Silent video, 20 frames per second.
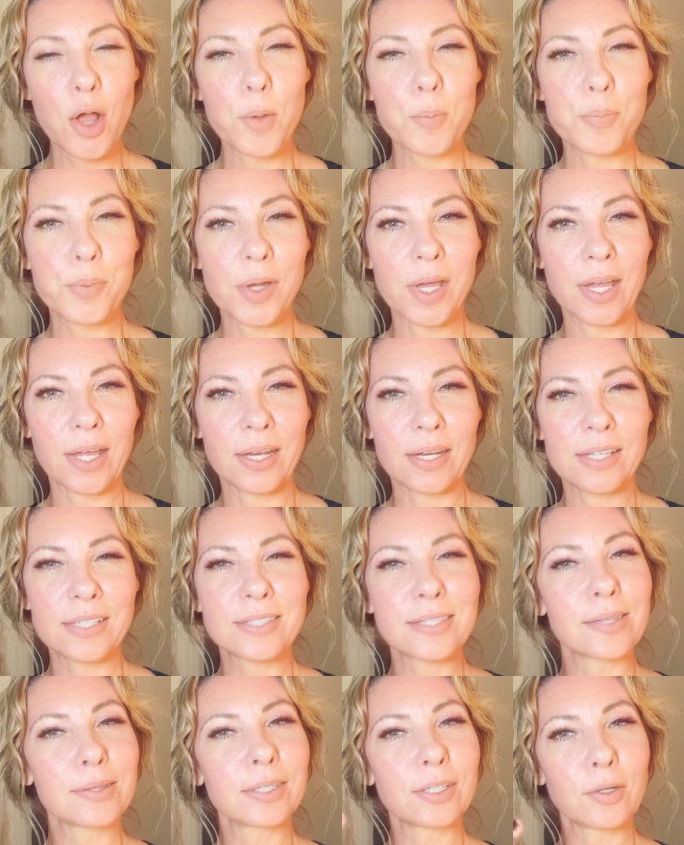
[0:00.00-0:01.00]
But it's
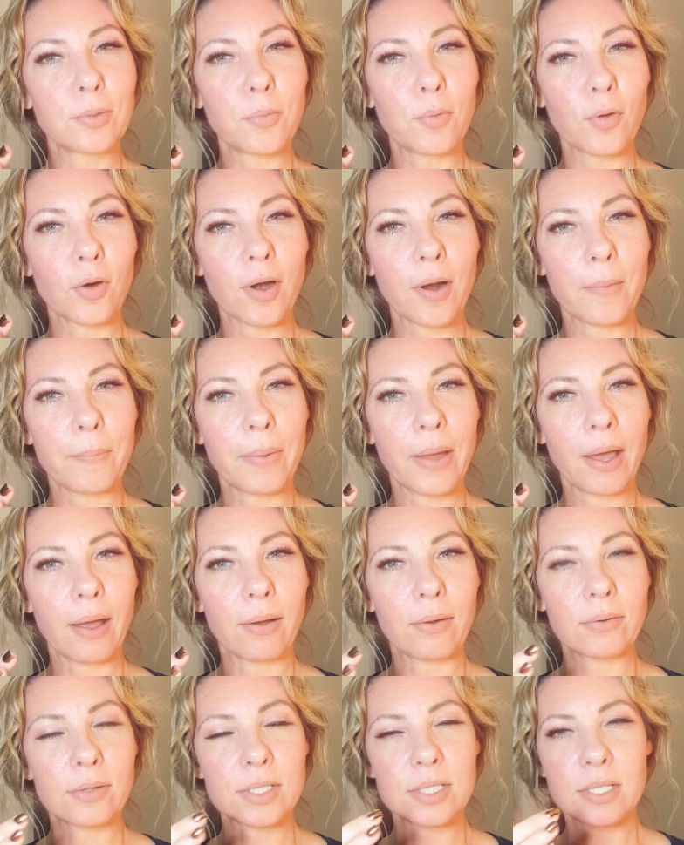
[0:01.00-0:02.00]
a little more
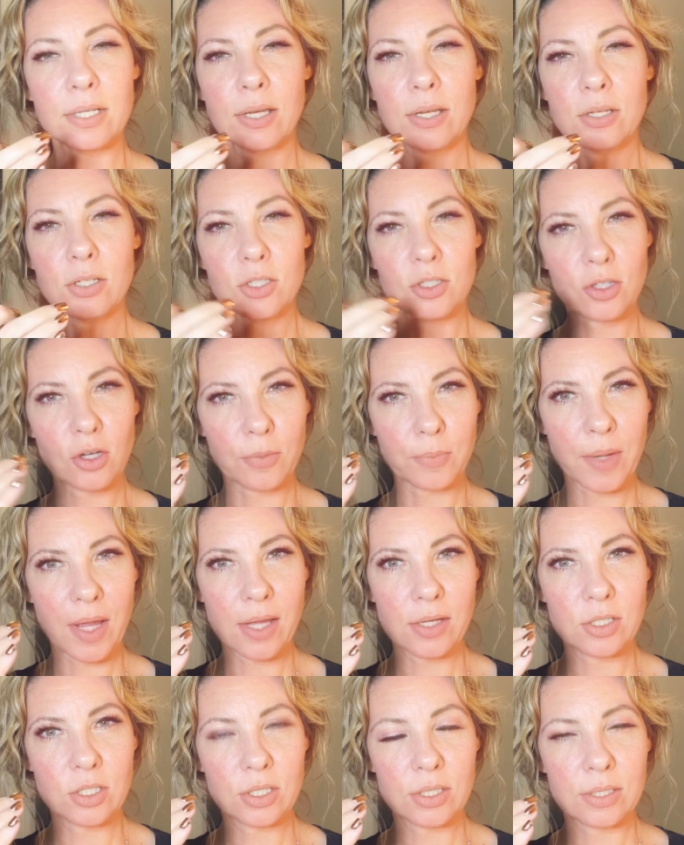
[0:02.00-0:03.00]
about sharp
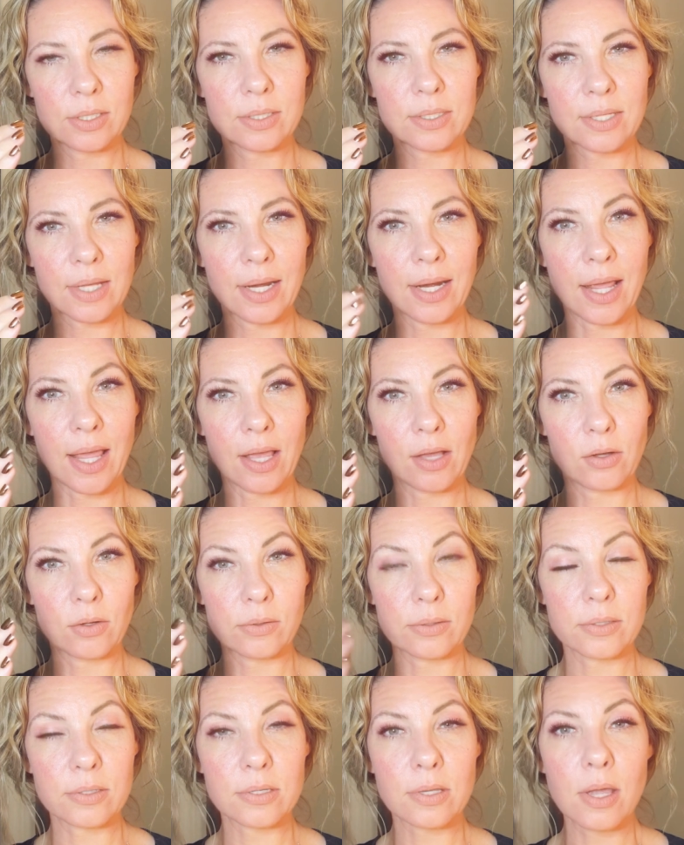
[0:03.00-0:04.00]
edges and
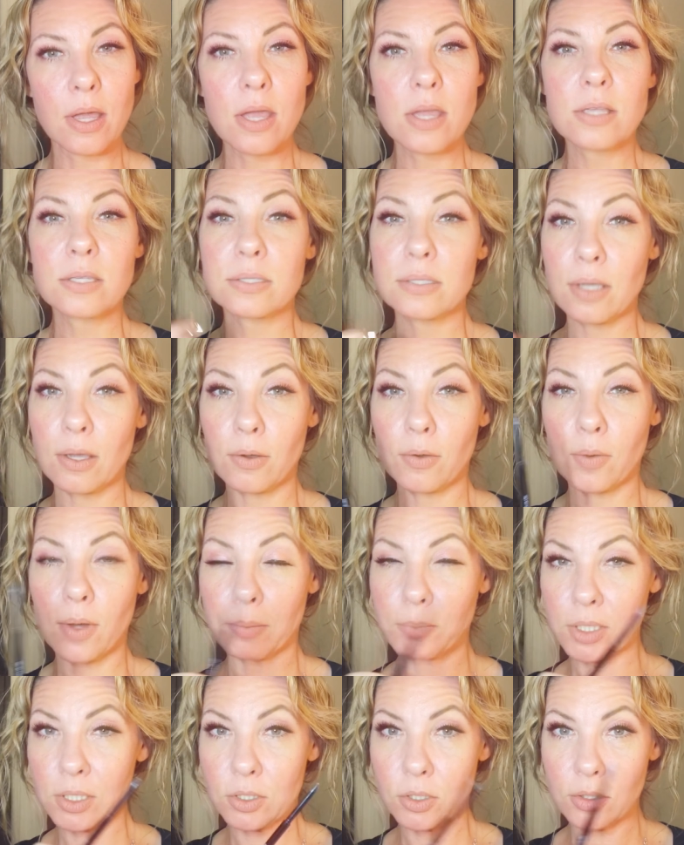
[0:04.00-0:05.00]
angles. So I'm
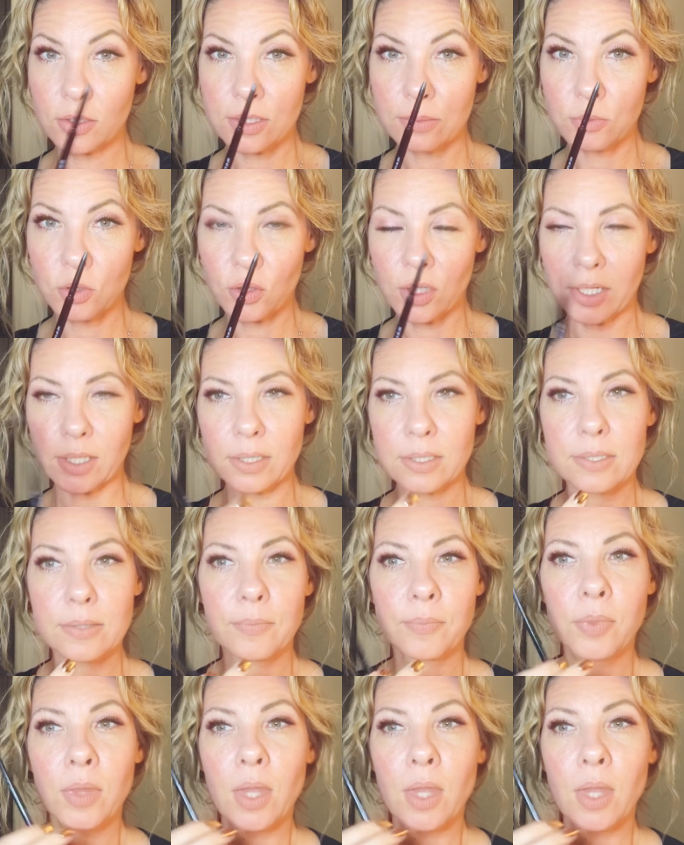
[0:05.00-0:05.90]
going to show you some tricks.